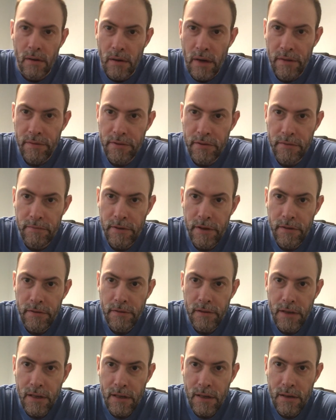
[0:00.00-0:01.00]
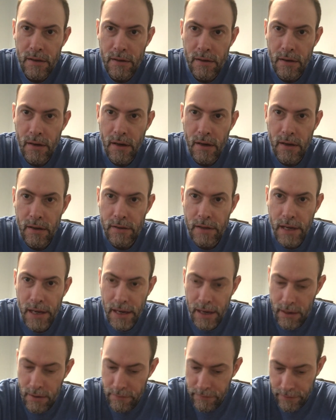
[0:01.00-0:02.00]
Afternoon VC,
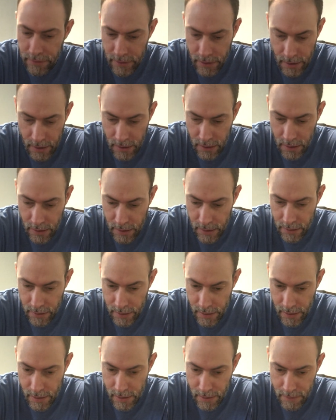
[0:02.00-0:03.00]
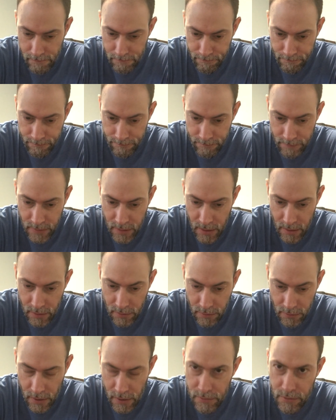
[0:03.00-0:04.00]
Dave, and
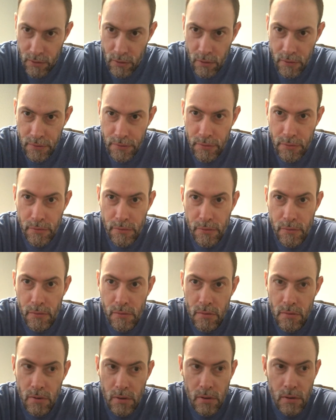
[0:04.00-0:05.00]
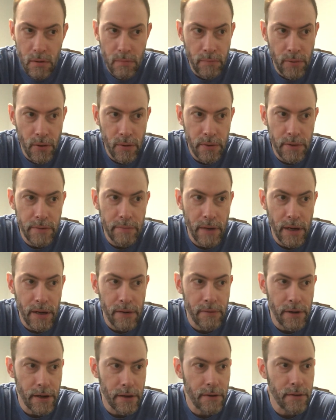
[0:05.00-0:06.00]
so I was going through pulling
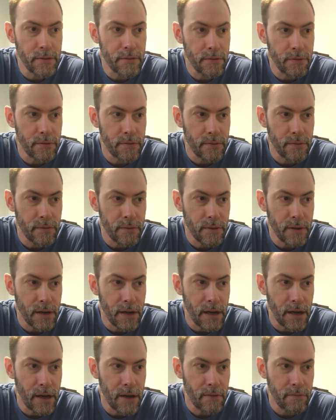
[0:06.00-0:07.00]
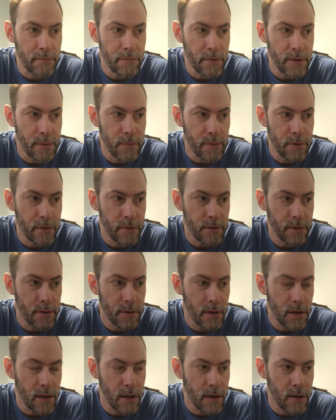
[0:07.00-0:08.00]
my records that I have that were
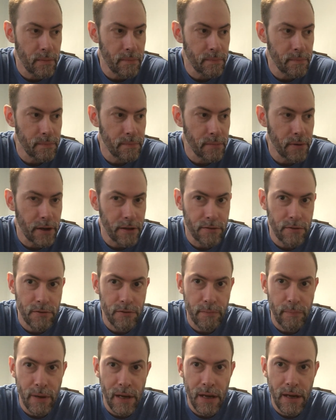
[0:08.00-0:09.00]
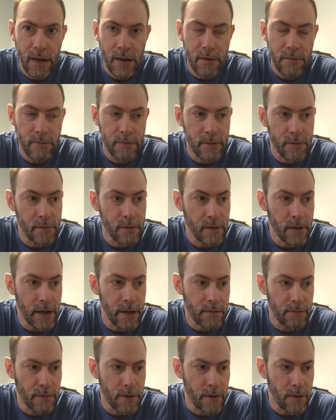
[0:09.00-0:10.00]
pressed in Japan for the
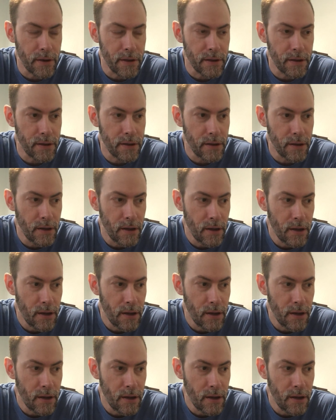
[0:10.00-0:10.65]
last video I did,